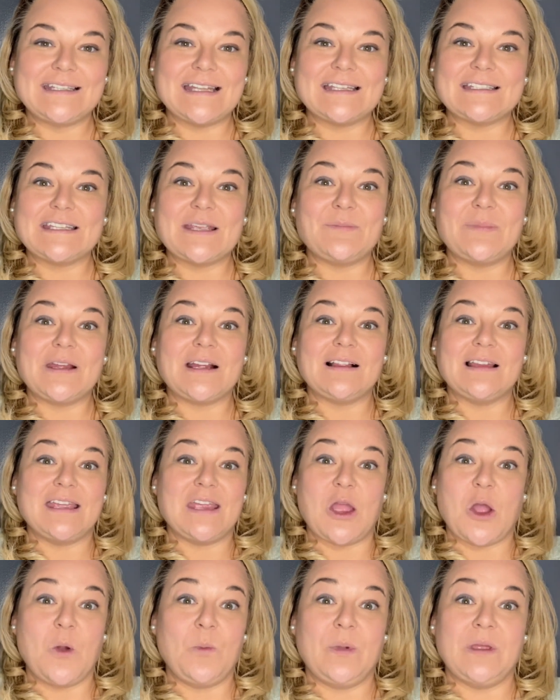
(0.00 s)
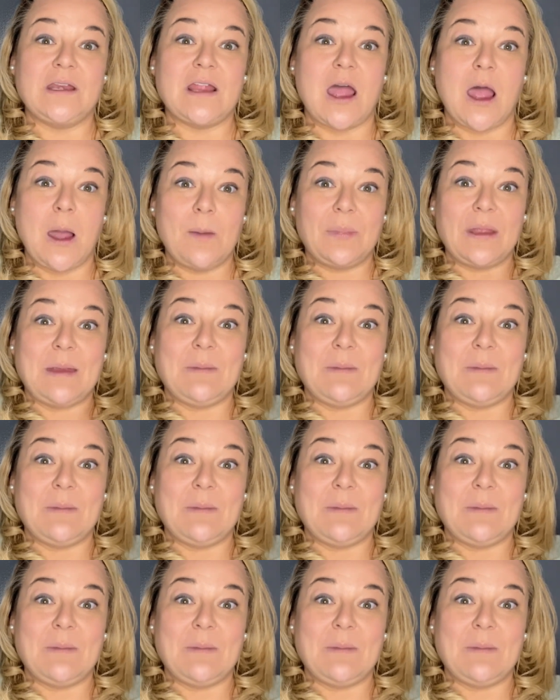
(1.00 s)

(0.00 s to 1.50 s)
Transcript: that typically open up